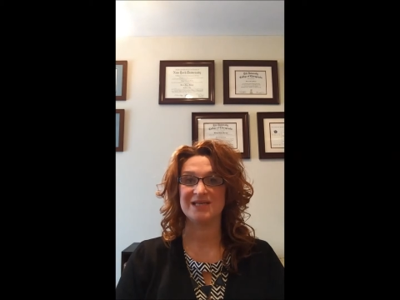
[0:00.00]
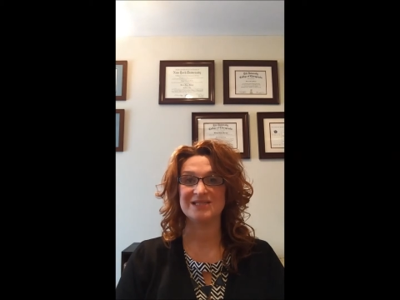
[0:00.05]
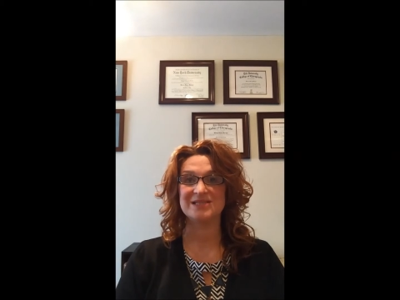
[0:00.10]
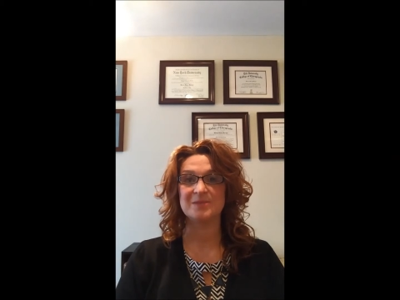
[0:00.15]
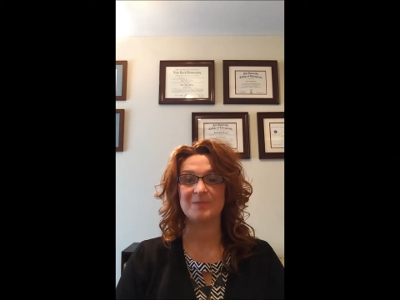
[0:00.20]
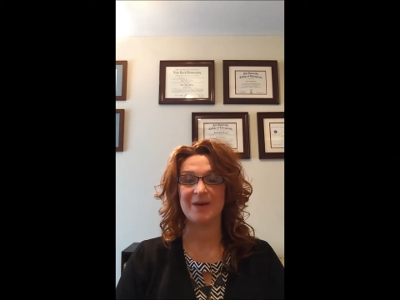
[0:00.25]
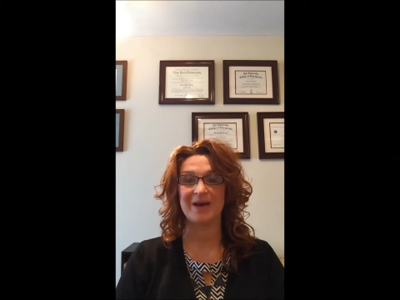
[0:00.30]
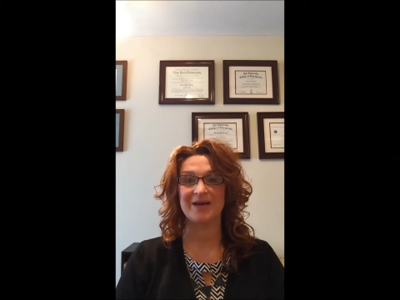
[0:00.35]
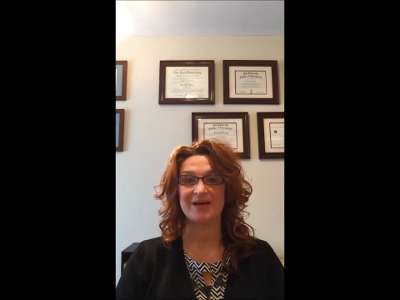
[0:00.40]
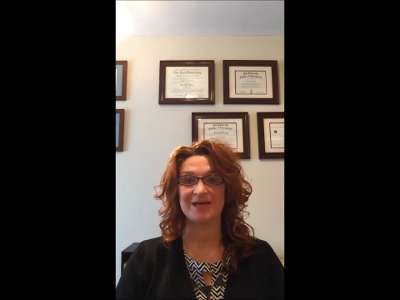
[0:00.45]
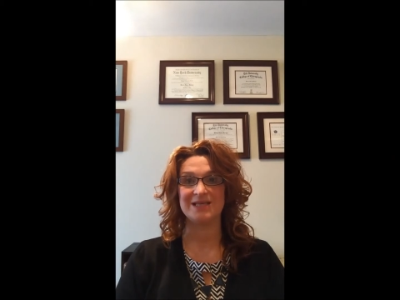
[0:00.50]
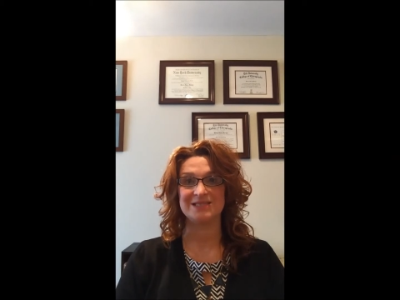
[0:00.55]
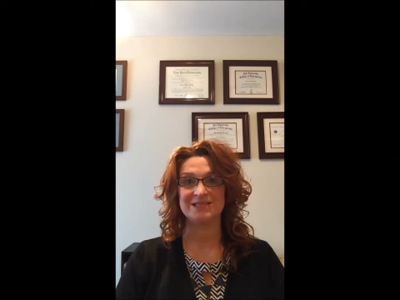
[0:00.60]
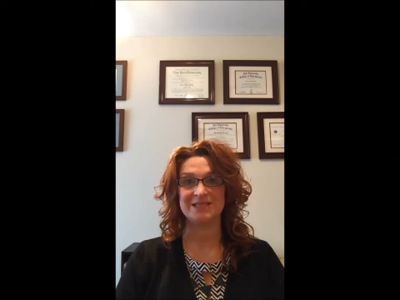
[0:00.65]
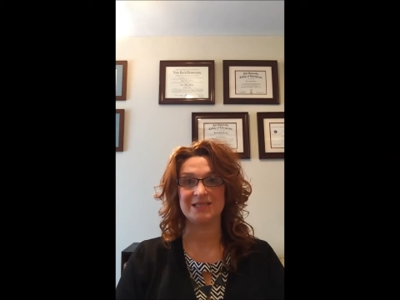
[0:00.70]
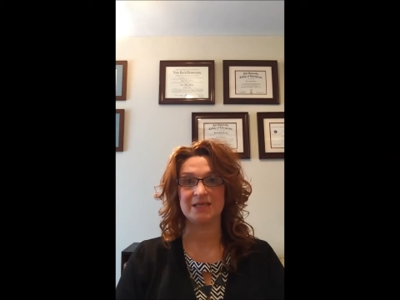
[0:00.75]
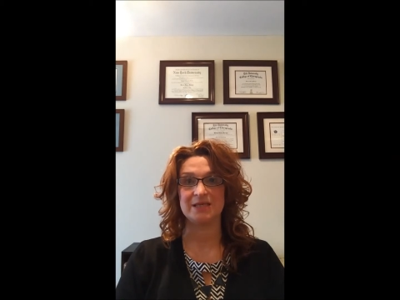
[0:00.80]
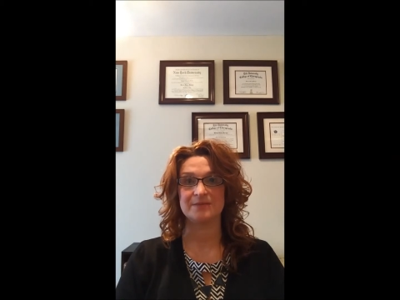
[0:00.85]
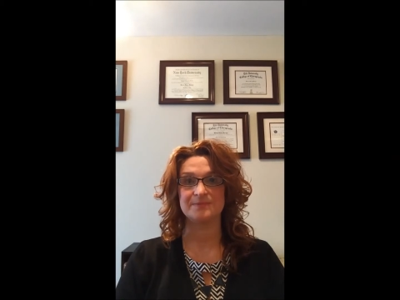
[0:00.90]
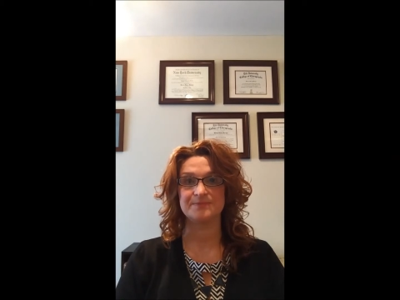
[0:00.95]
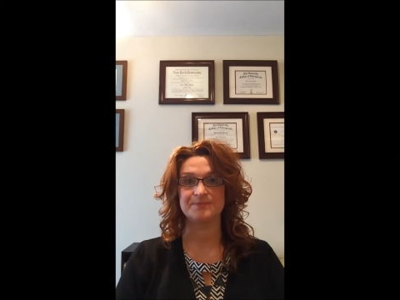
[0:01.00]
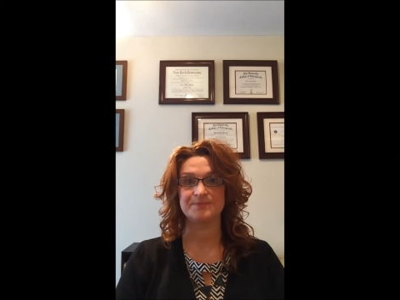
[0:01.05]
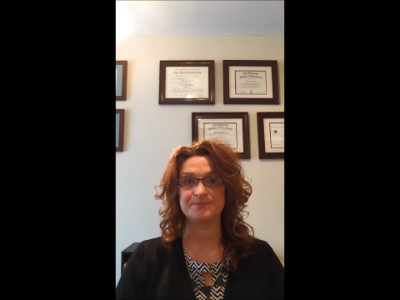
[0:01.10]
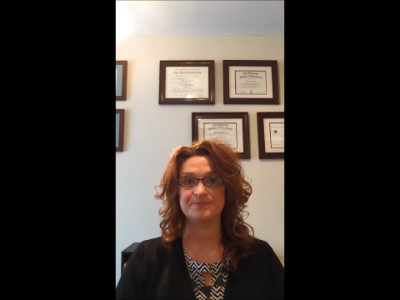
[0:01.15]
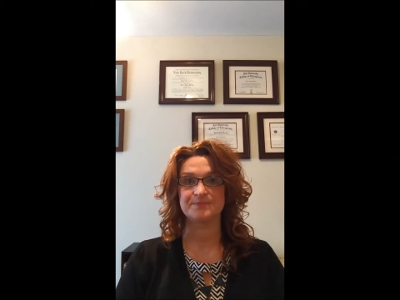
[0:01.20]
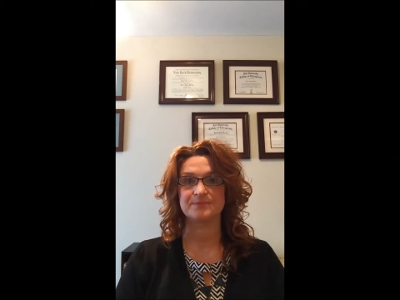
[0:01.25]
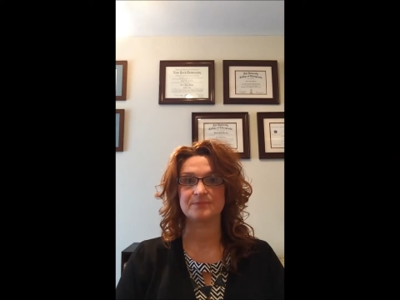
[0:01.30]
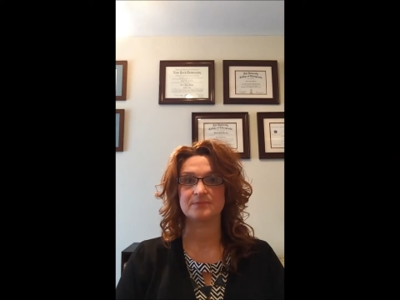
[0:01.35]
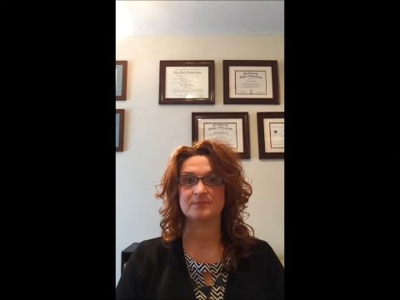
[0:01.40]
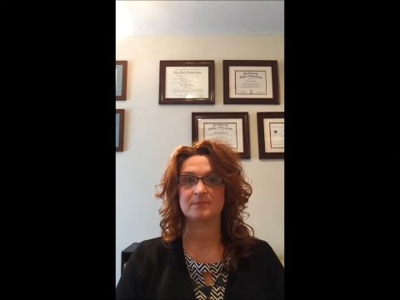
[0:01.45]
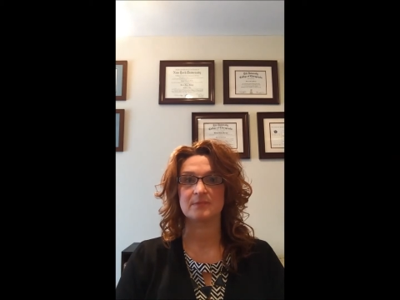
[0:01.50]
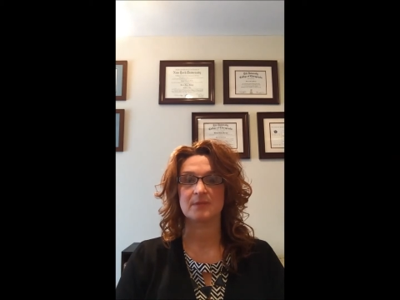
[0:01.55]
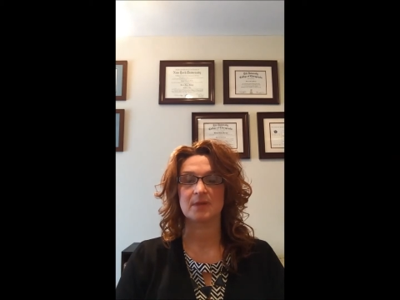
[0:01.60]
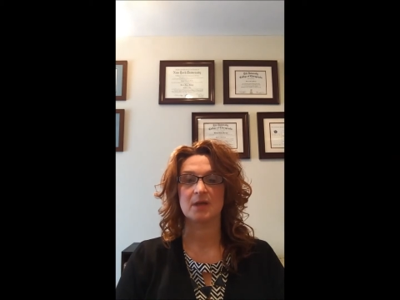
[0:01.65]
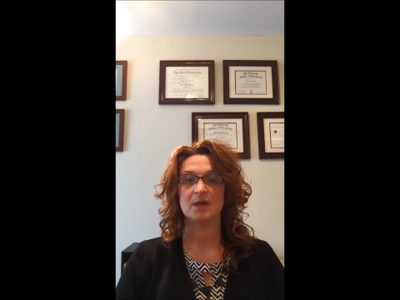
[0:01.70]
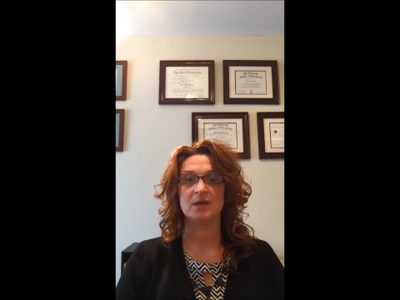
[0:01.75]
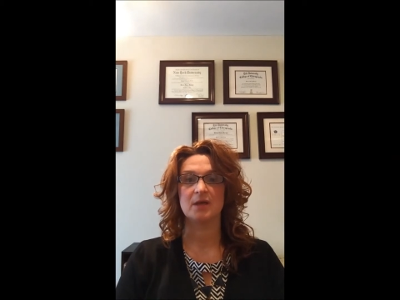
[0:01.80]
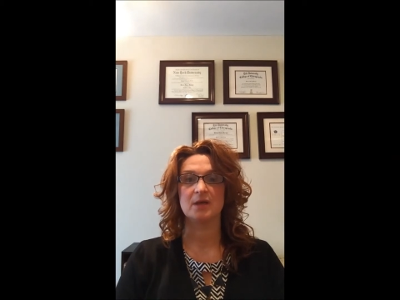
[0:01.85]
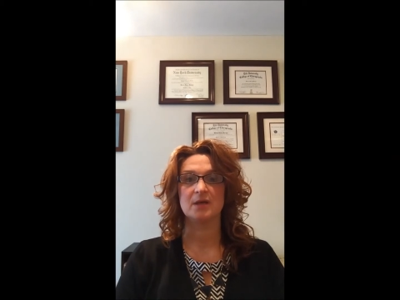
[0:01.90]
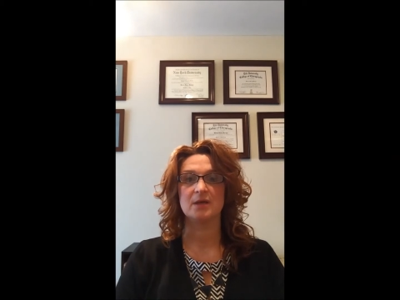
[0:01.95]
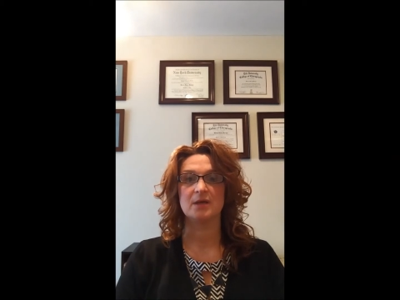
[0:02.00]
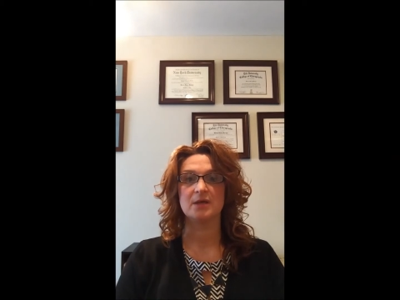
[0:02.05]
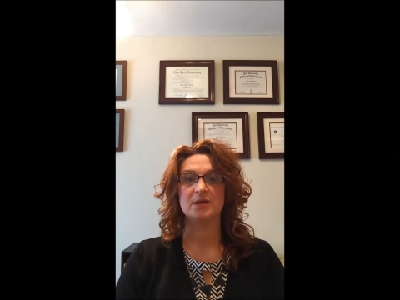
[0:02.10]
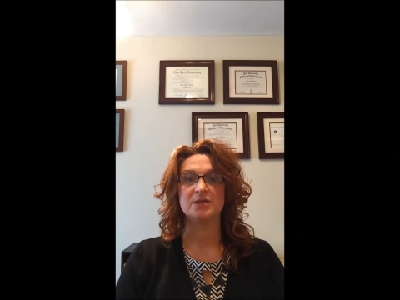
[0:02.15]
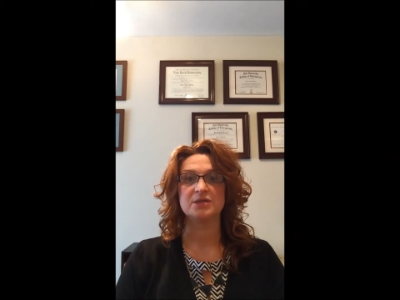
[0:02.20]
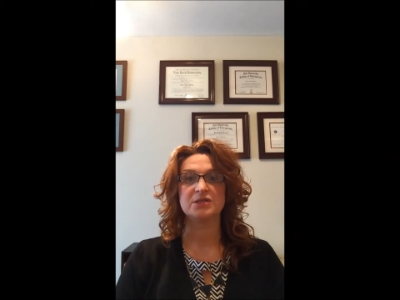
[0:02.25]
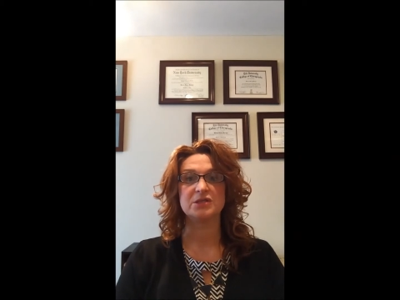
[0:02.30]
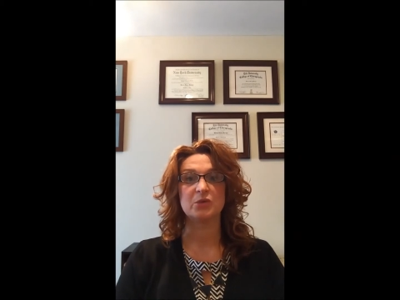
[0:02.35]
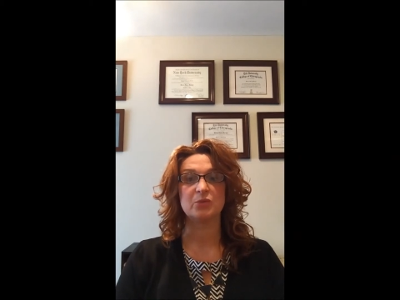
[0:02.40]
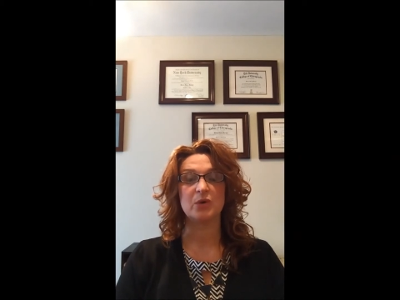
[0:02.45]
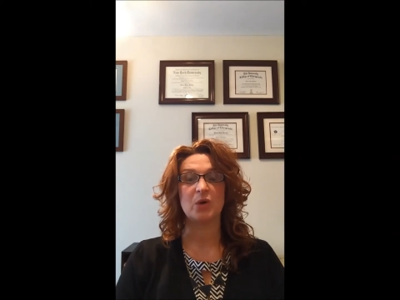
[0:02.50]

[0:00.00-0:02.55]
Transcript: is a bad idea. So